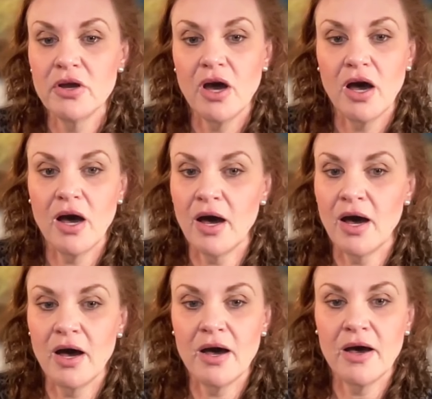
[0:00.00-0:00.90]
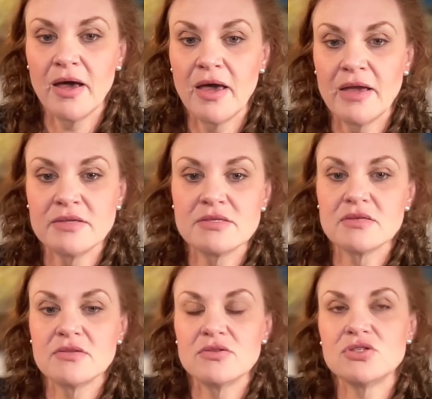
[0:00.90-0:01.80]

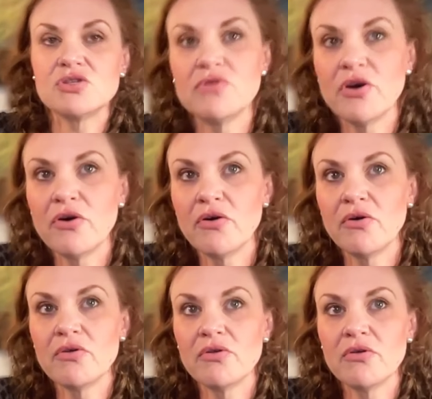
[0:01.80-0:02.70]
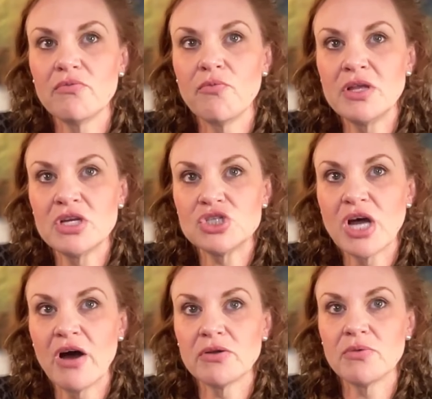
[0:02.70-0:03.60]
And so when a
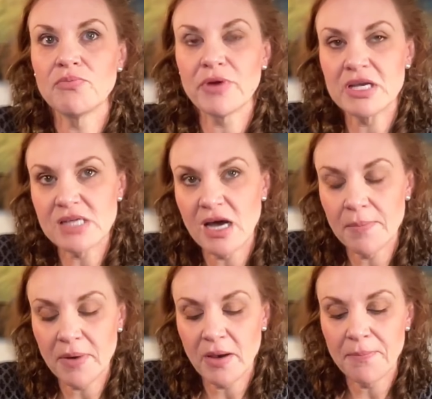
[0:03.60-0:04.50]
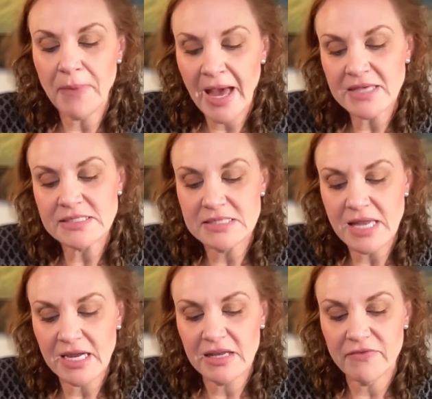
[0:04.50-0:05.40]
child brings up a past
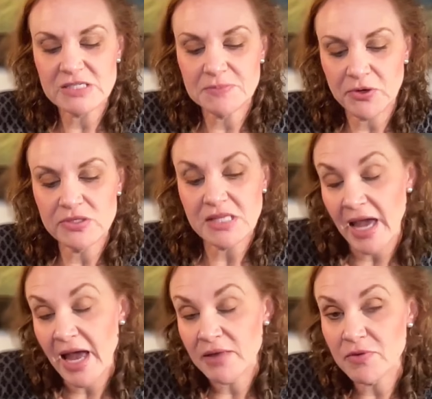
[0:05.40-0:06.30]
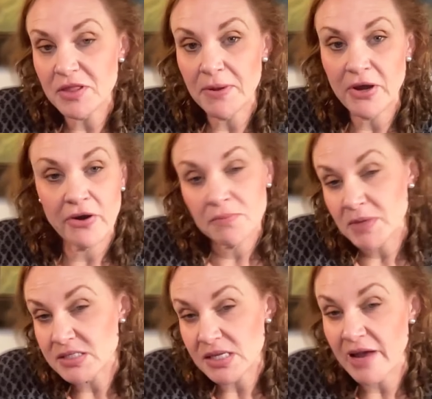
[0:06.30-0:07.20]
negative experience they had with a parent,
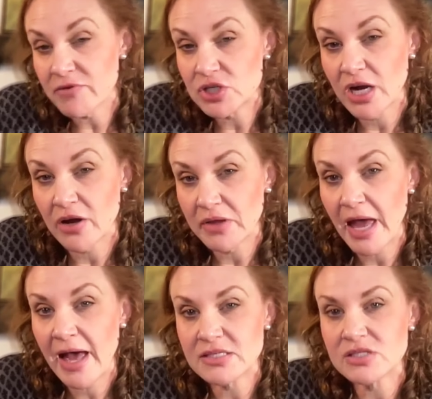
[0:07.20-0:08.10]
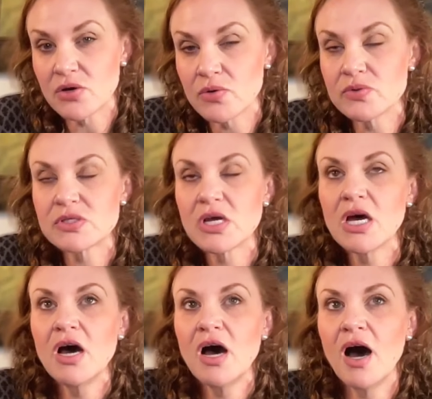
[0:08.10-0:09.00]
because every child has those,
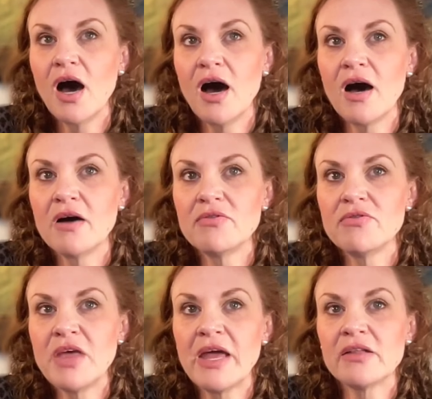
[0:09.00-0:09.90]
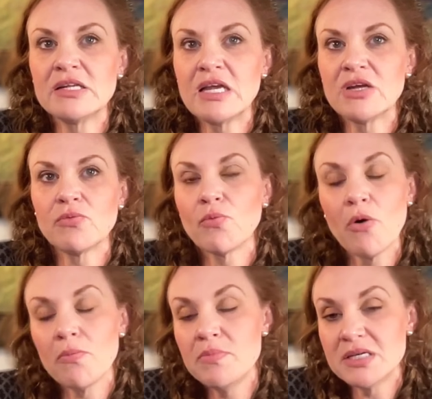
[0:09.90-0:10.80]
the alienator
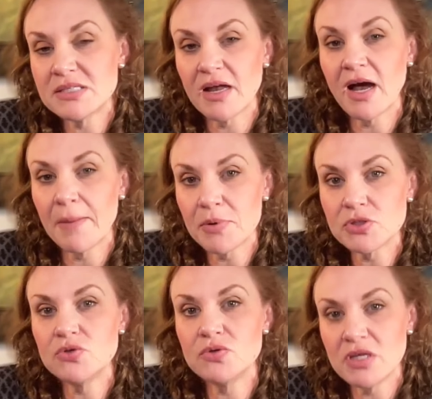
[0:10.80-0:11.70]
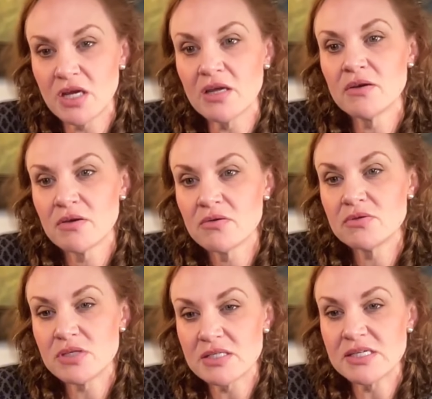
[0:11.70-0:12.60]
won't miss that opportunity
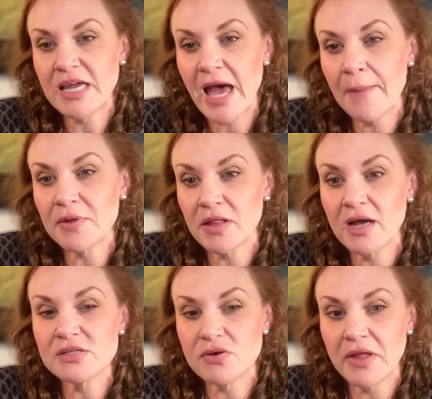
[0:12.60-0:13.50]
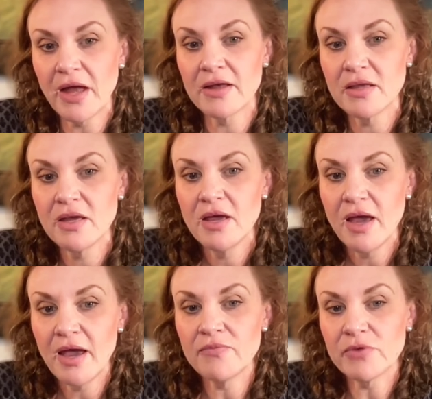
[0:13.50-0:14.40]
to capitalize on that
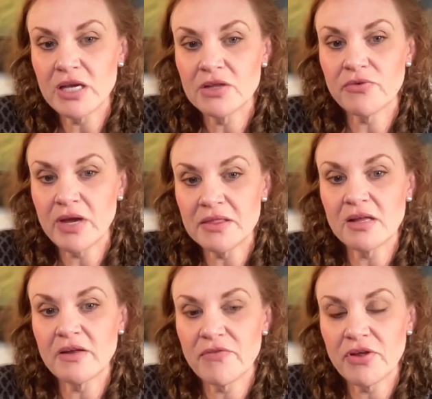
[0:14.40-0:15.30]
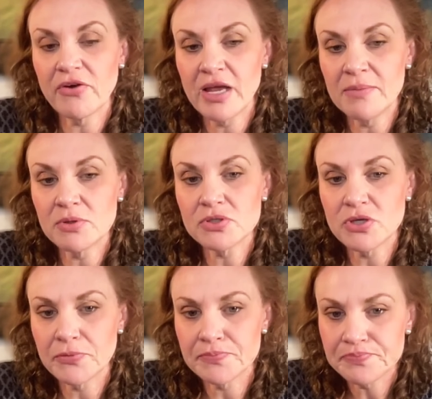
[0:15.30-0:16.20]
and reiterate that if they're able
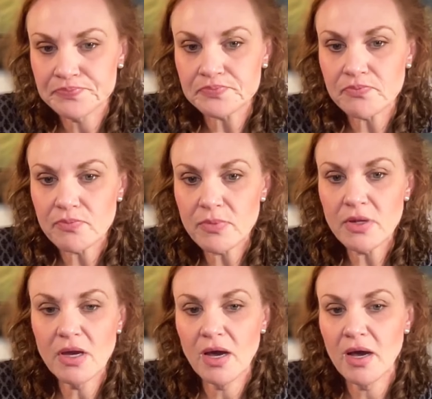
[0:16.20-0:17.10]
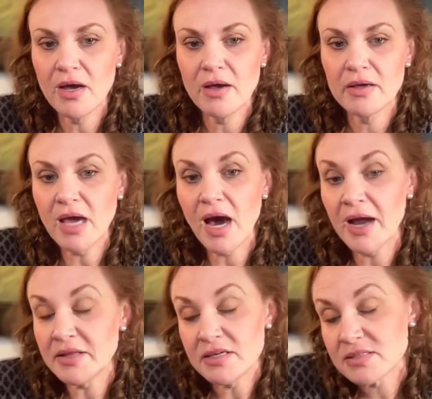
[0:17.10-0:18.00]
to.
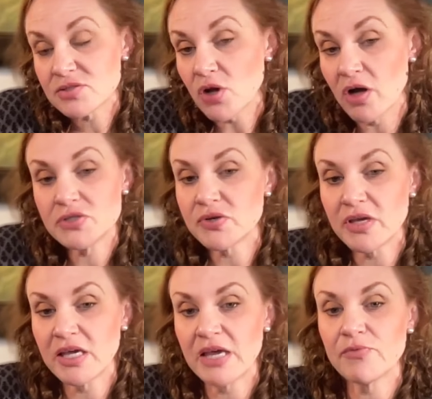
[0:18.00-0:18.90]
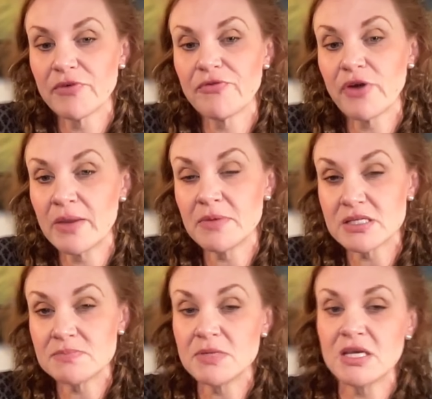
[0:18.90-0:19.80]
Kindness also can get reframed
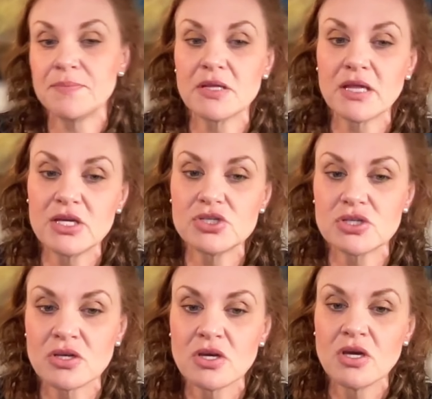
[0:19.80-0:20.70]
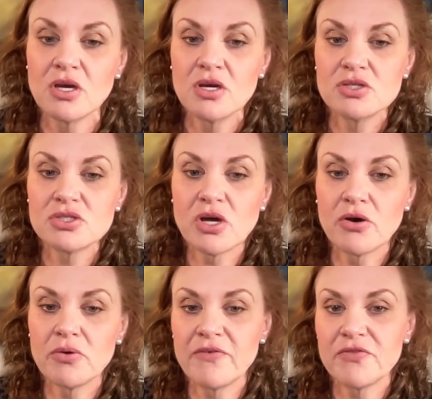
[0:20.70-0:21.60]
as manipulation.
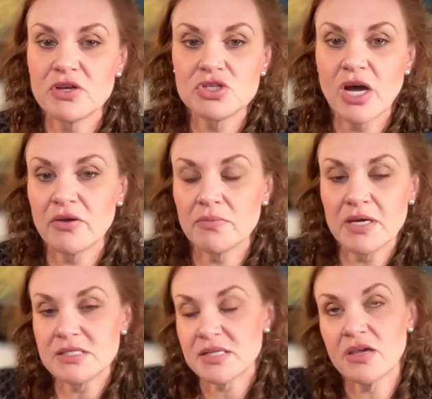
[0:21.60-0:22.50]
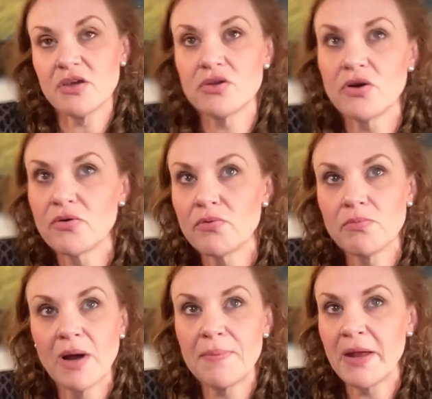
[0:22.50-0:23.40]
So if the child might say,
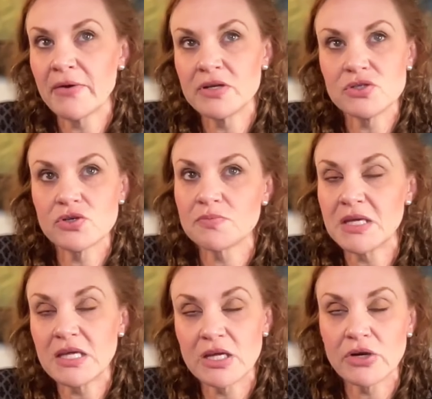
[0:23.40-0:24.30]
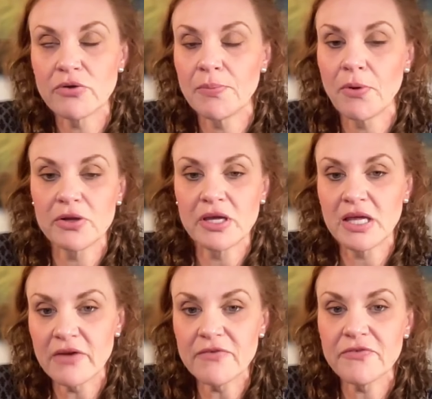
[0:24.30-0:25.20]
my parent took me here or bought a
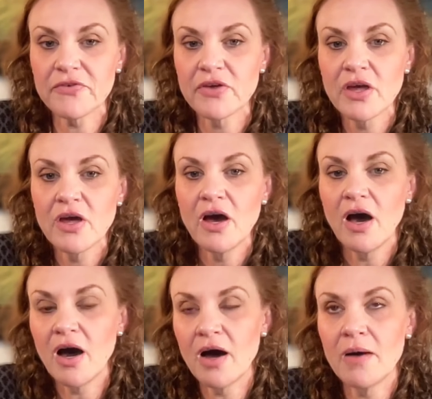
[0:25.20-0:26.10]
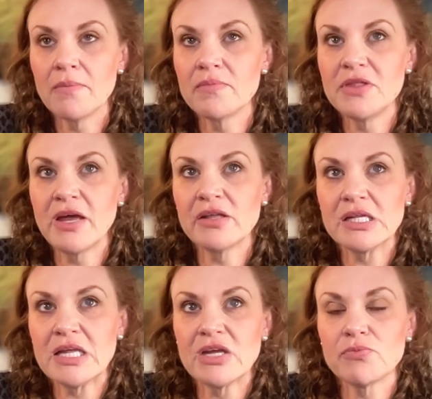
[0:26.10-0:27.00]
gift, the
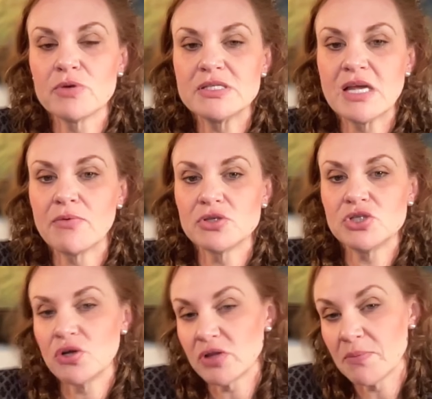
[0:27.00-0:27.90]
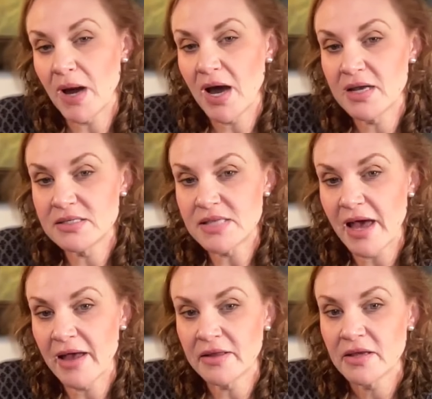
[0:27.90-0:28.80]
alienator would say, well, she only buys
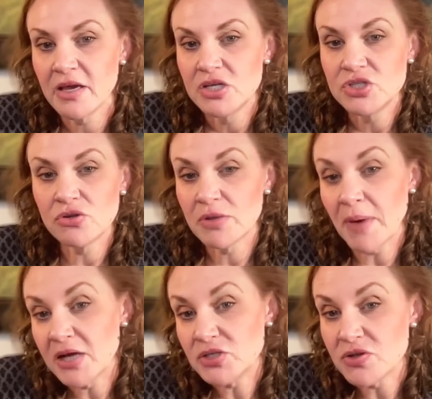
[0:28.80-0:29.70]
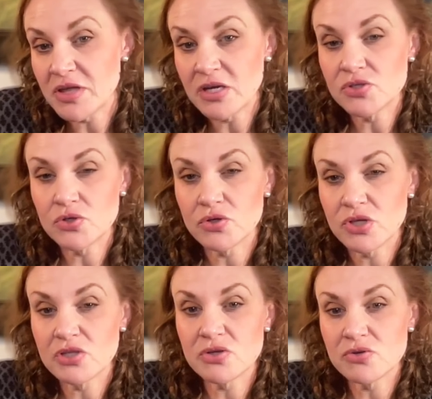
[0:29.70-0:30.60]
that. She only buys you things or
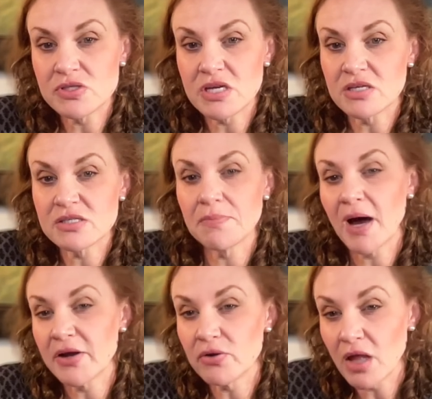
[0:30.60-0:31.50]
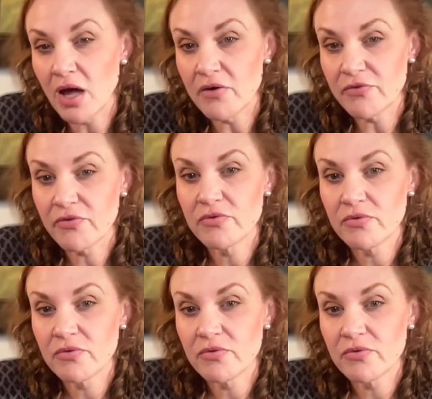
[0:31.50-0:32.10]
does those things to buy your love.